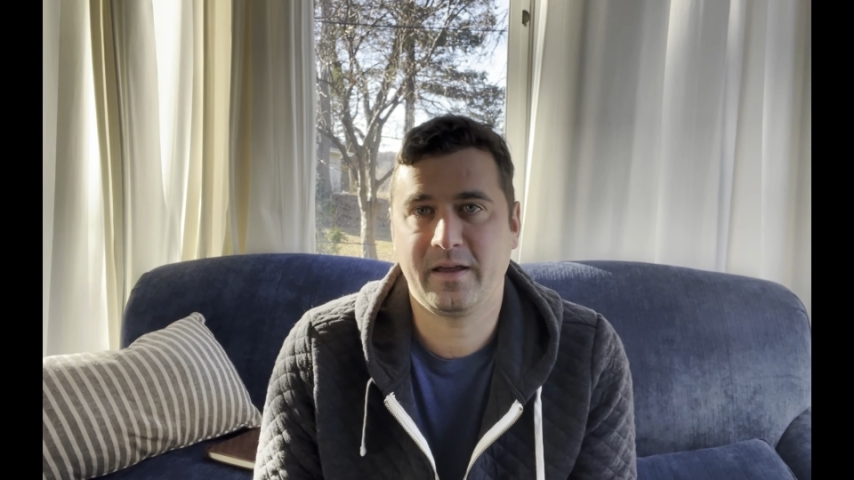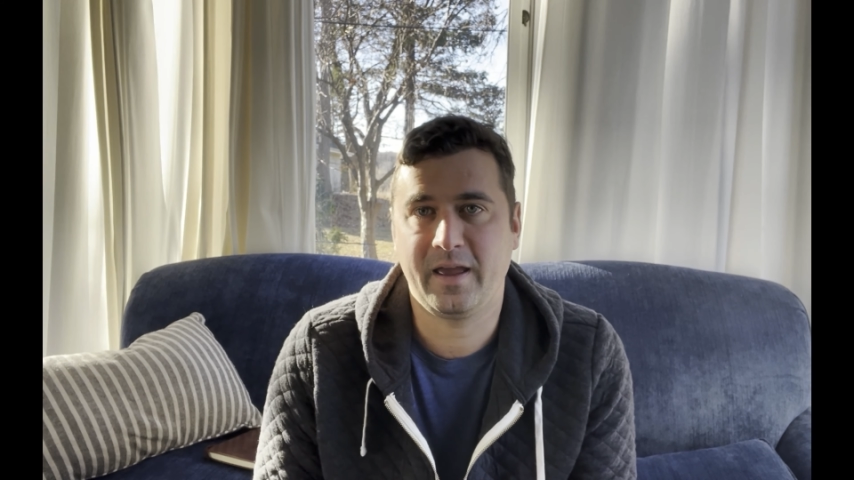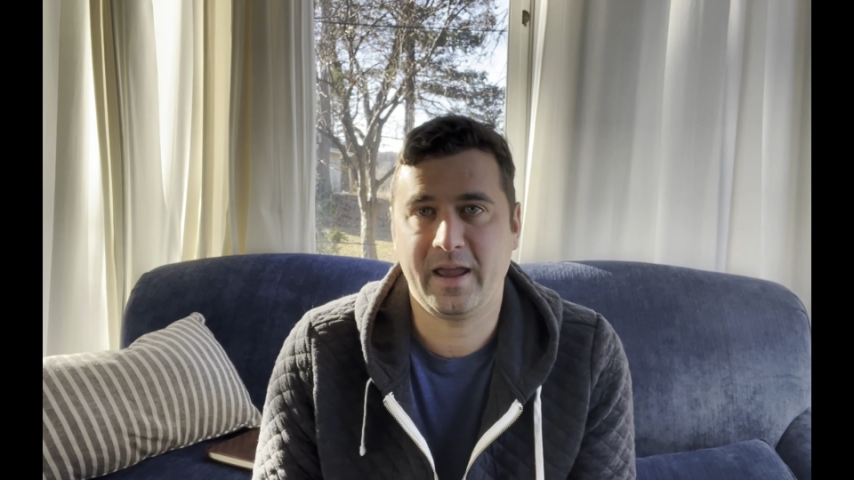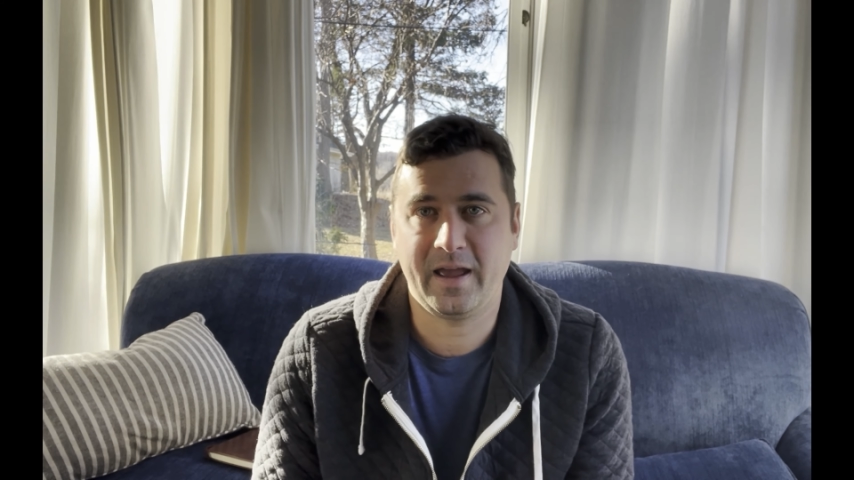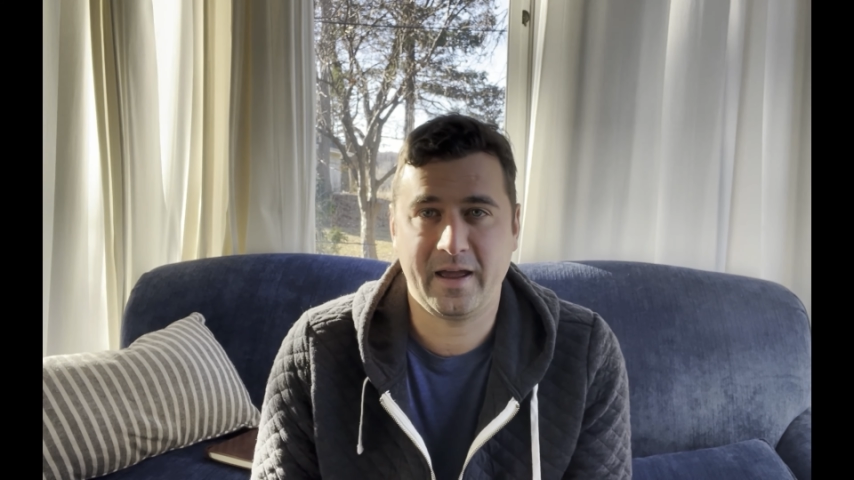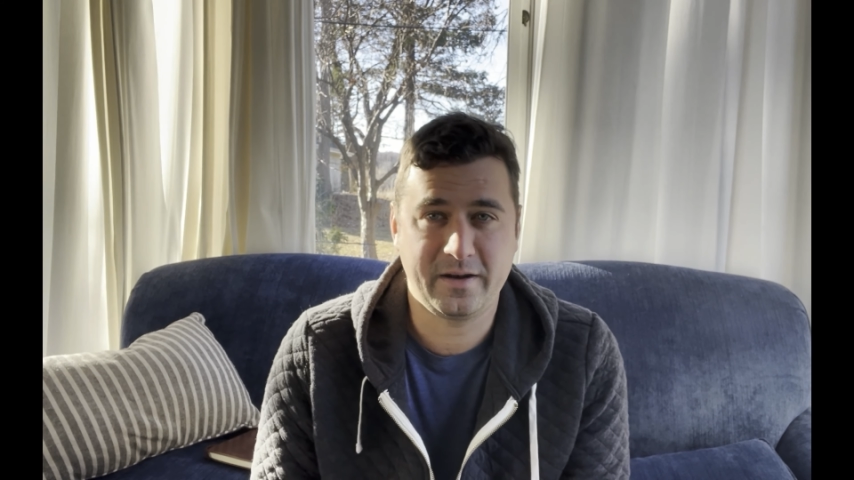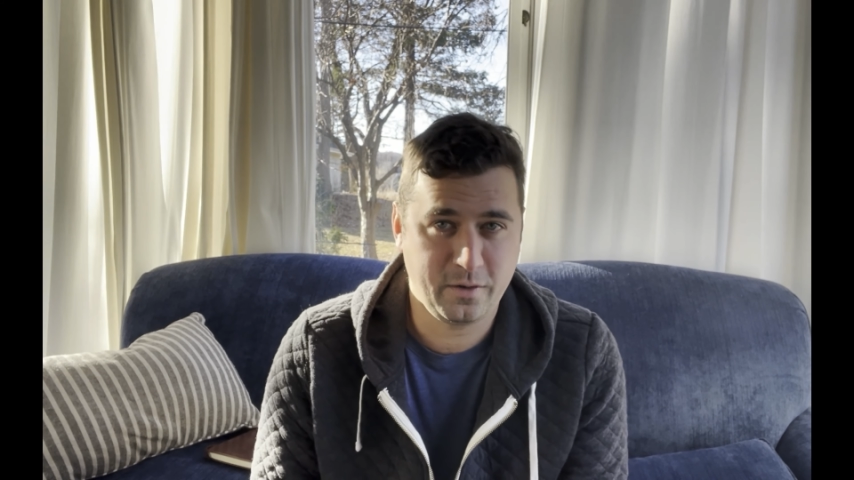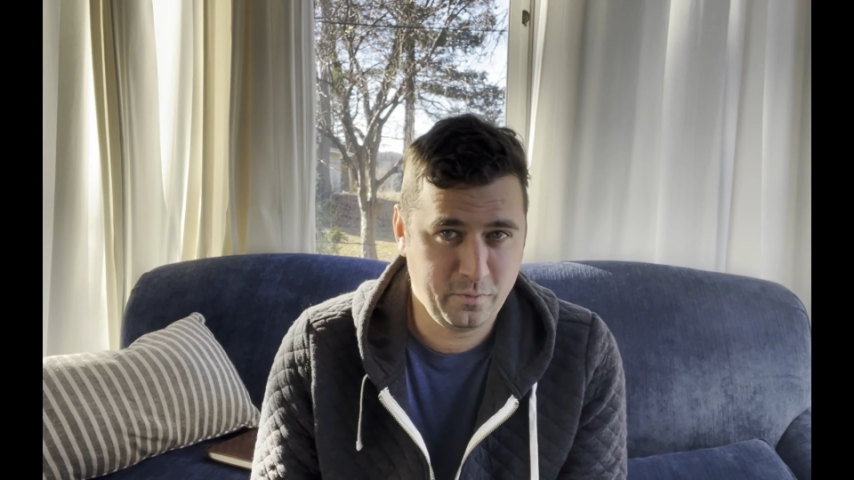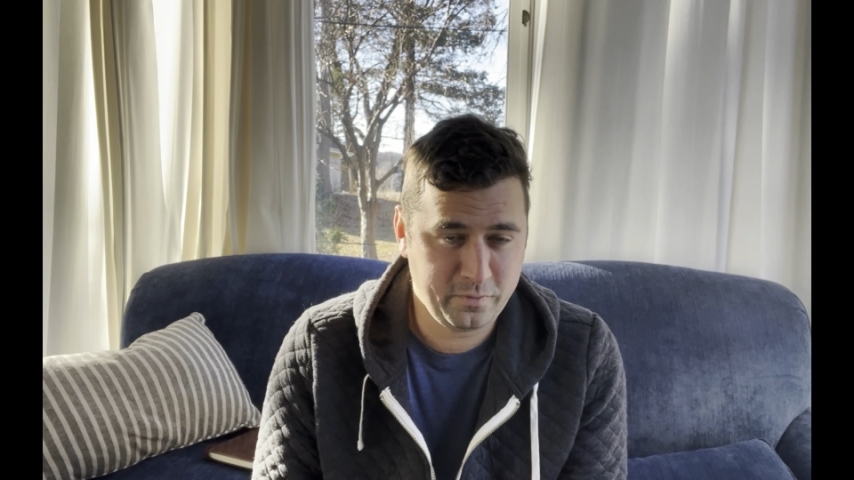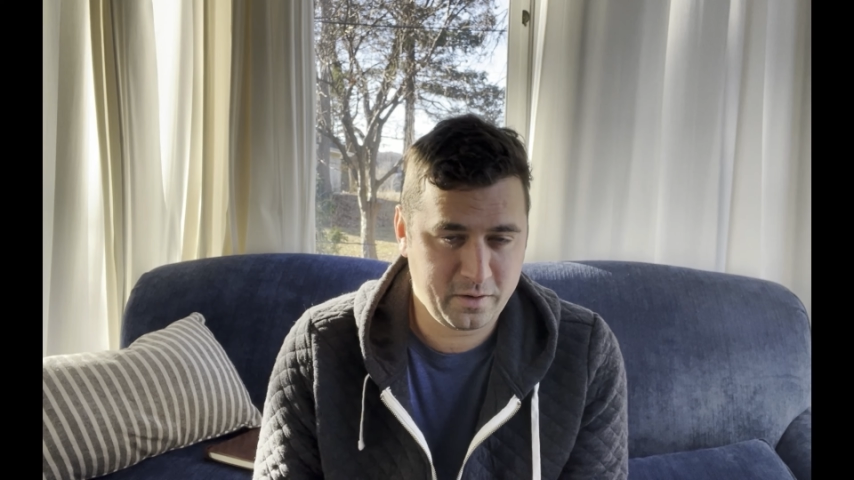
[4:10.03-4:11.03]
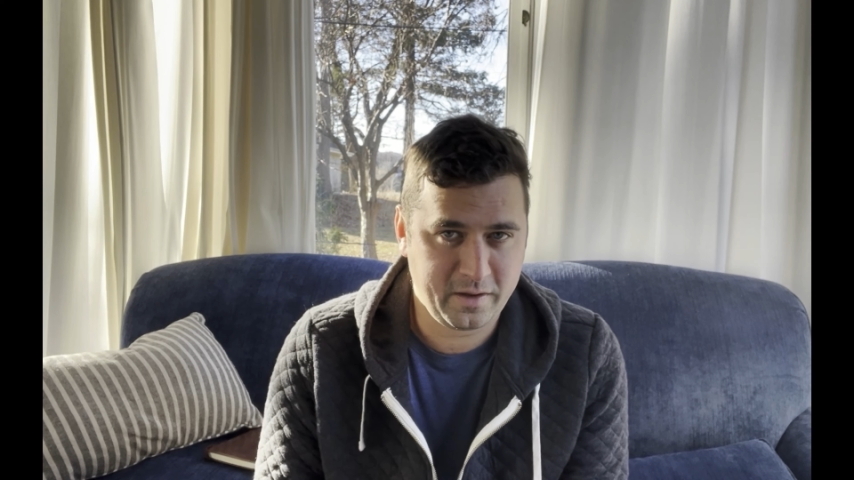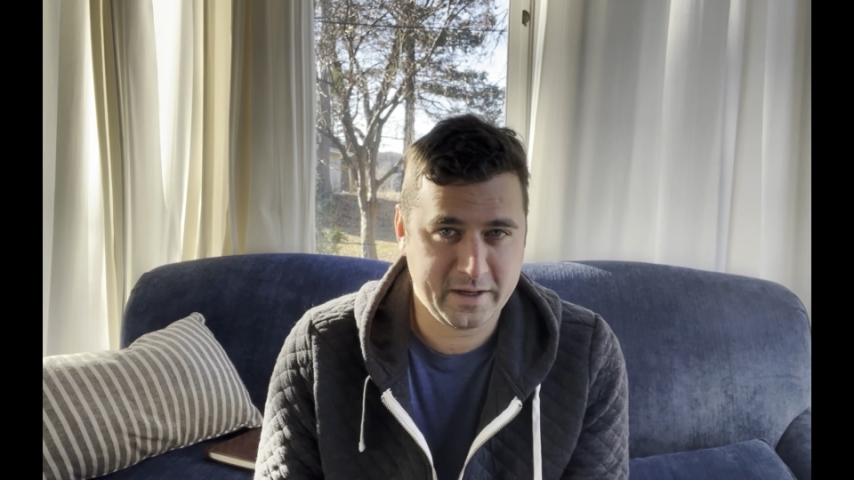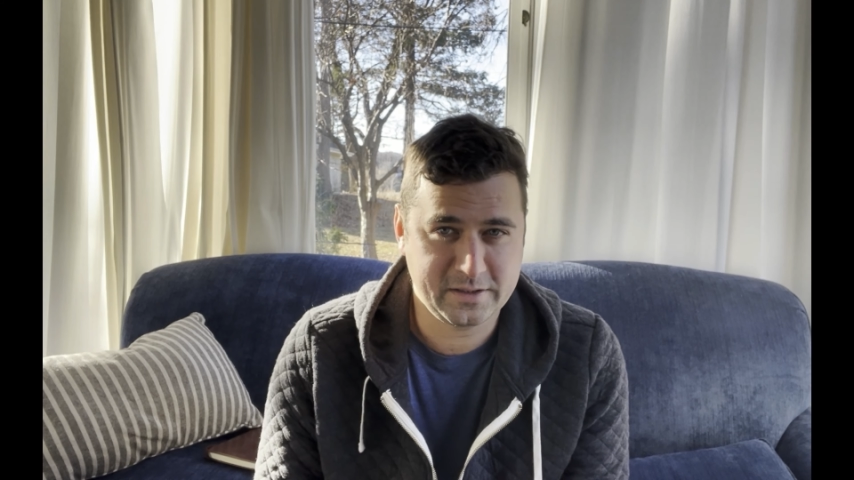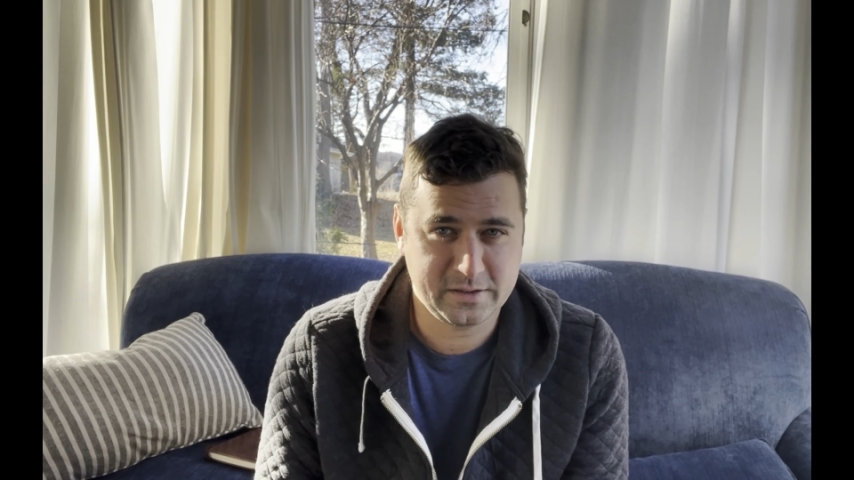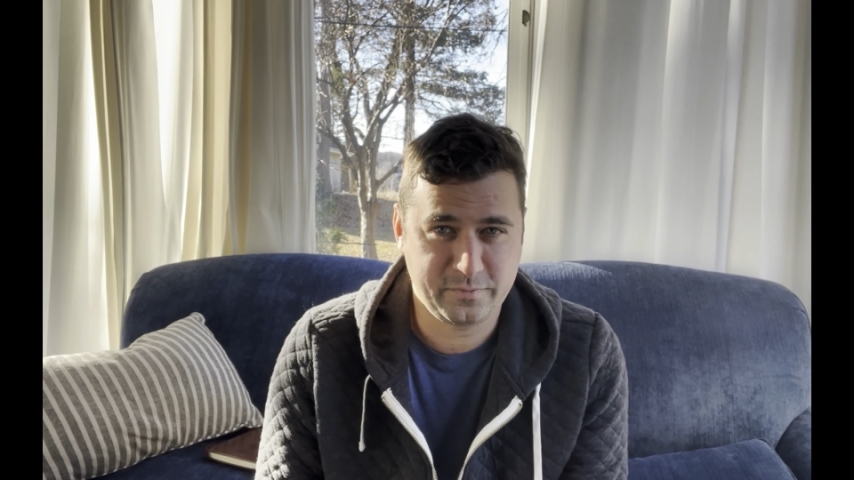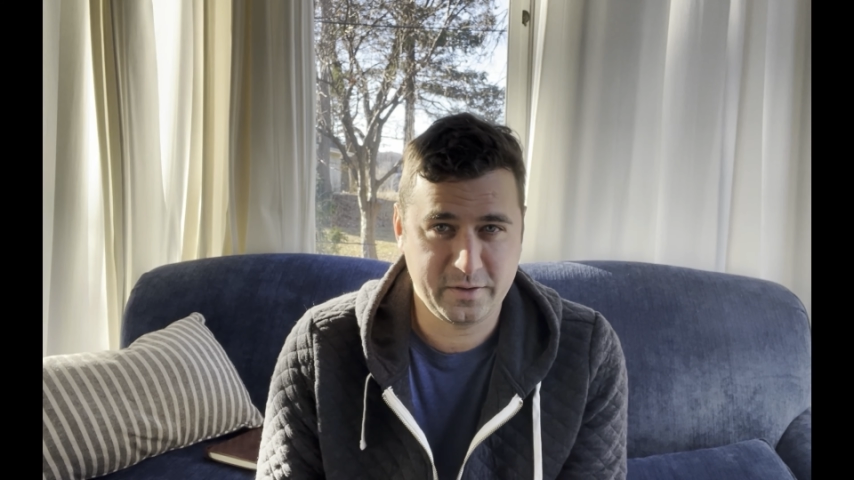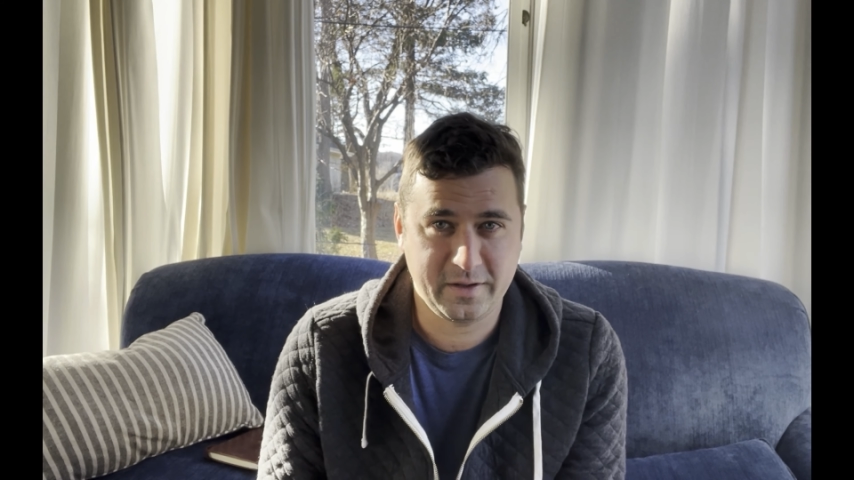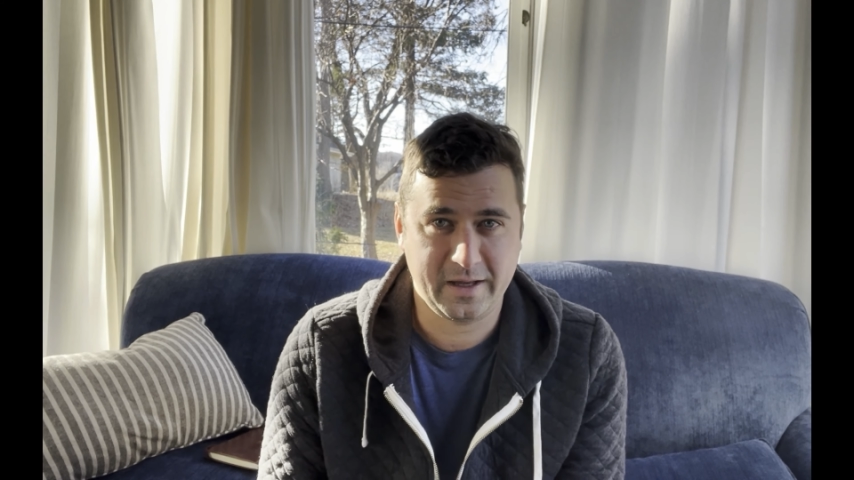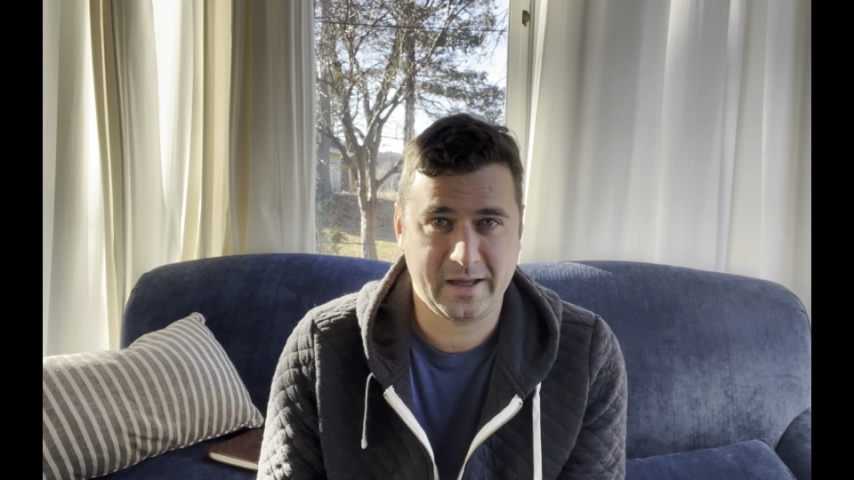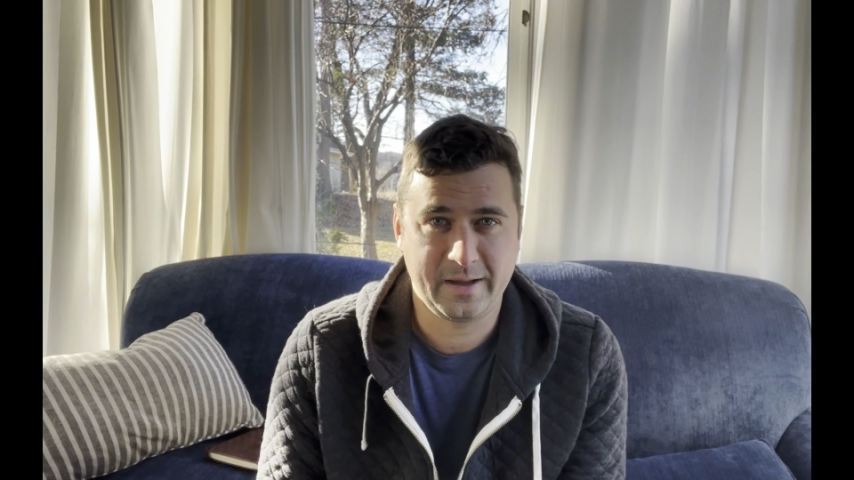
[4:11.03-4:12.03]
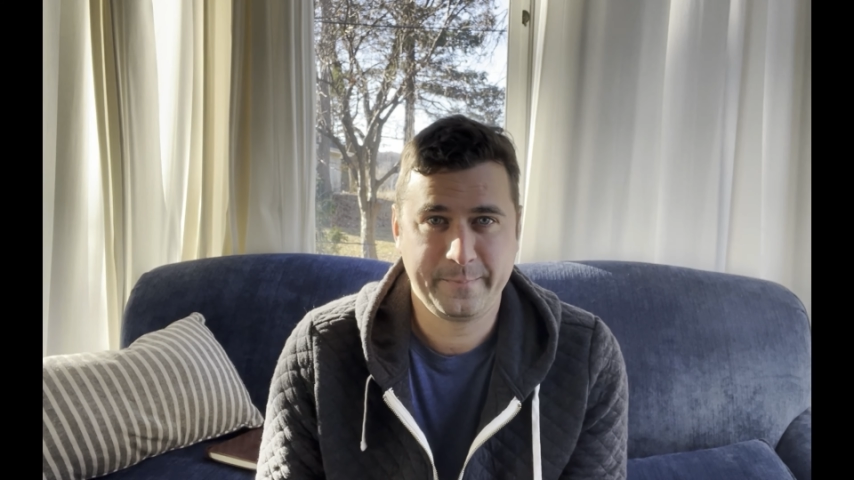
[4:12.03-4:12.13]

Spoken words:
And overall, I just feel like